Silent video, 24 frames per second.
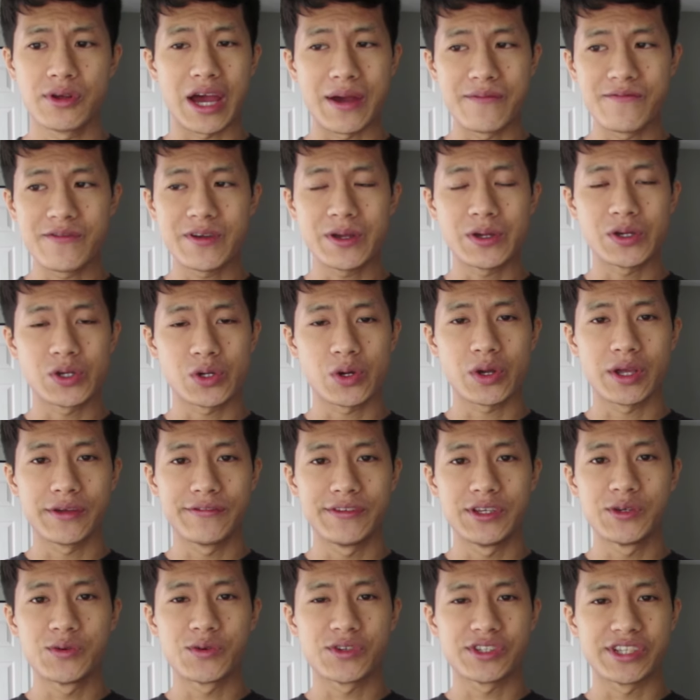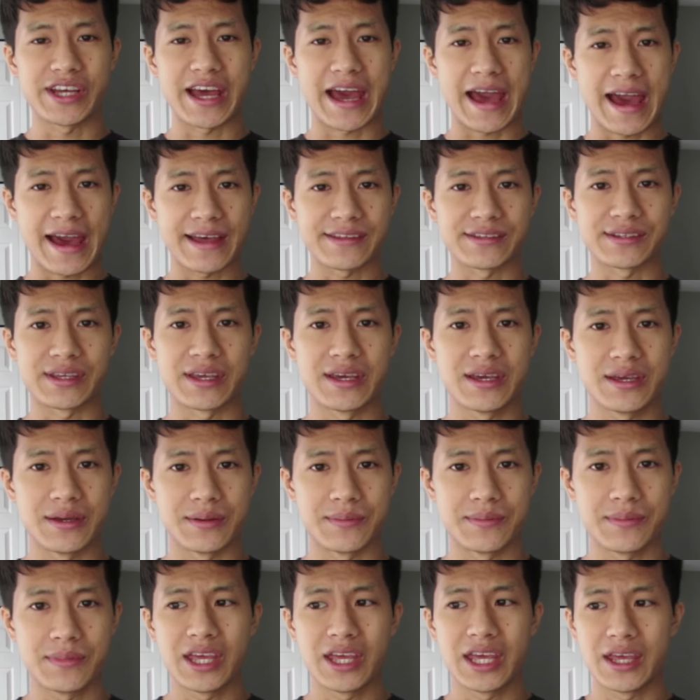I'm very sure if you were to ask
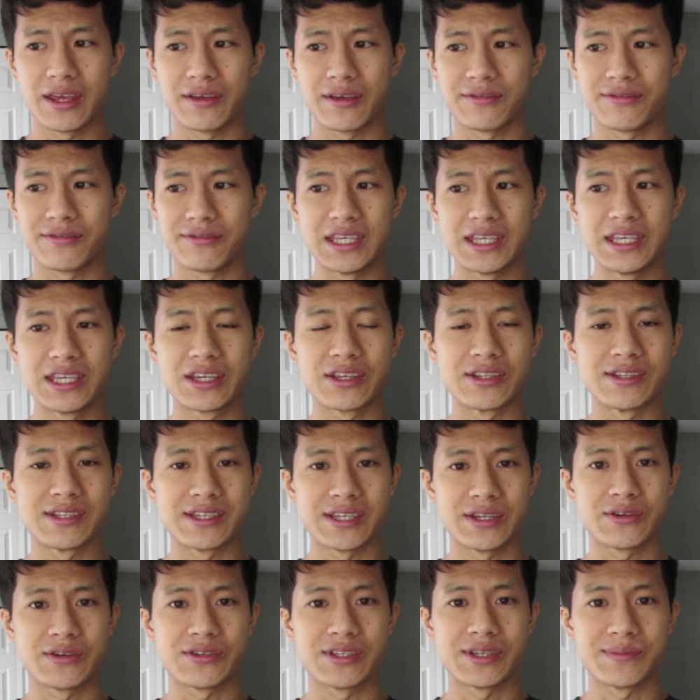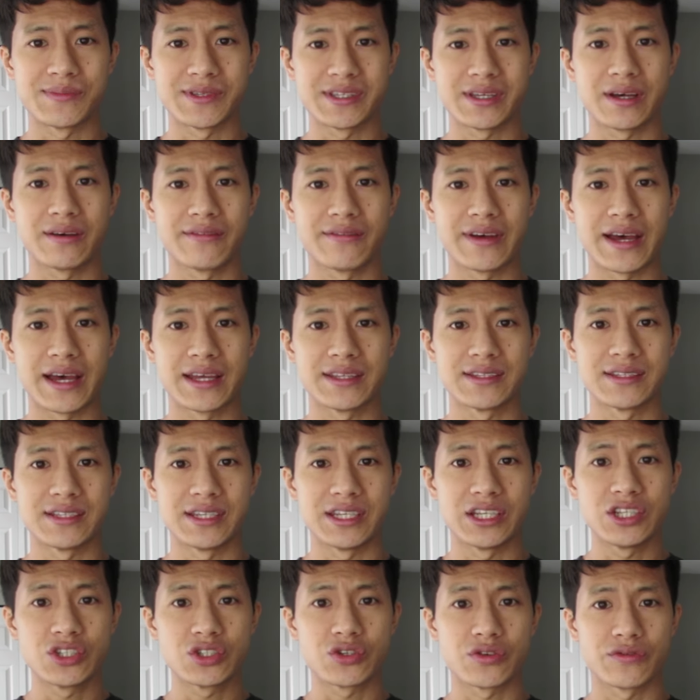him if he considers himself as
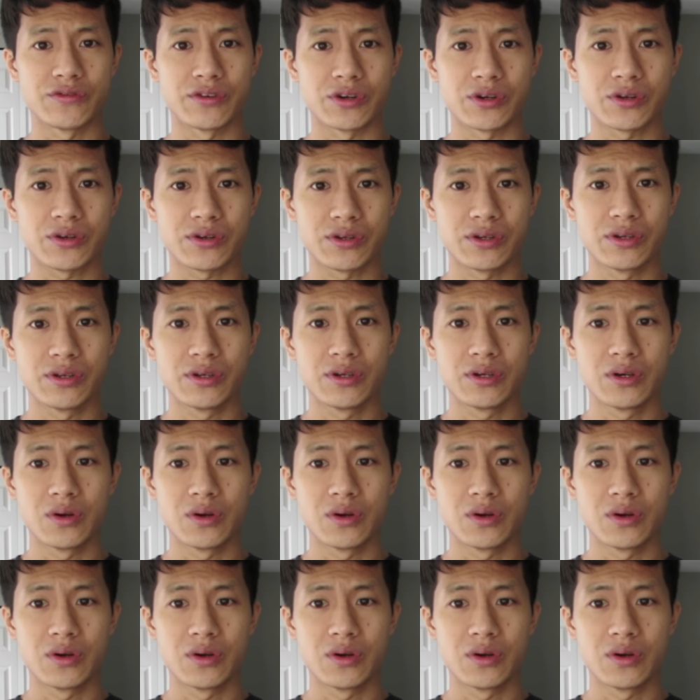an introvert,